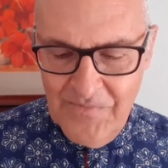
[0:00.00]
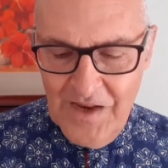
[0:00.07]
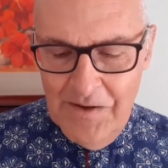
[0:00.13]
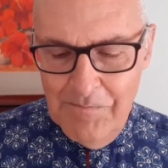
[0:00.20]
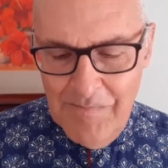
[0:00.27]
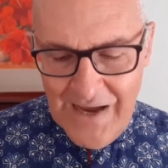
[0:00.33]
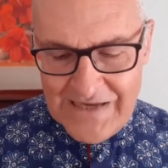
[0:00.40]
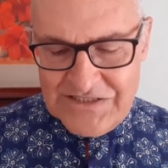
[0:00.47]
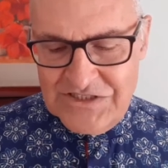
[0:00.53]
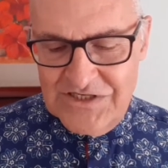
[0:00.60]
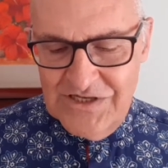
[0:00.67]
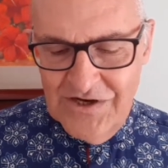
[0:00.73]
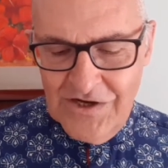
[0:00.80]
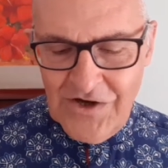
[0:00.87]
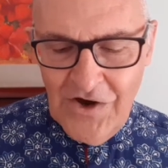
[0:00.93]
Max
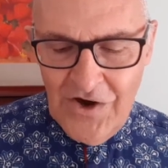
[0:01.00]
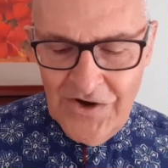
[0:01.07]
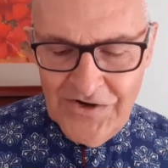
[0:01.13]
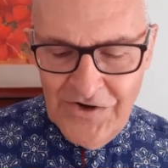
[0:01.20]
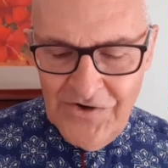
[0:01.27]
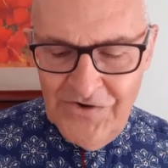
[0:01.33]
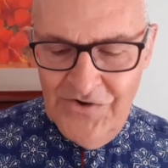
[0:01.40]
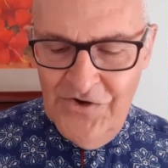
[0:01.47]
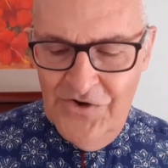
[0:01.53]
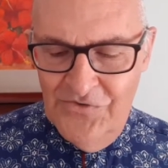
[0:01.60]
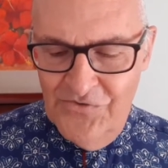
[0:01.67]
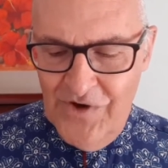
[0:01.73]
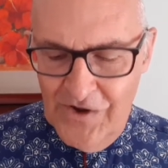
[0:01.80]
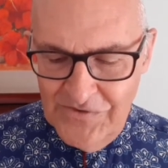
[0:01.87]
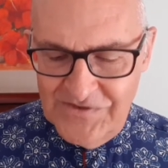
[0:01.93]
Lucado
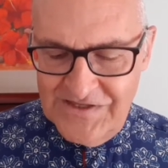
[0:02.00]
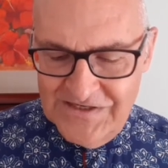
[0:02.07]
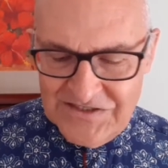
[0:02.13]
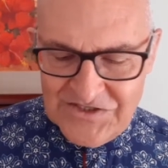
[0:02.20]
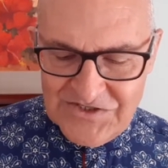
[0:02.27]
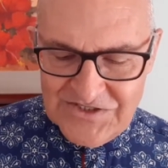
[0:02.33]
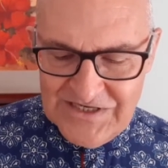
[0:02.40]
wrote this,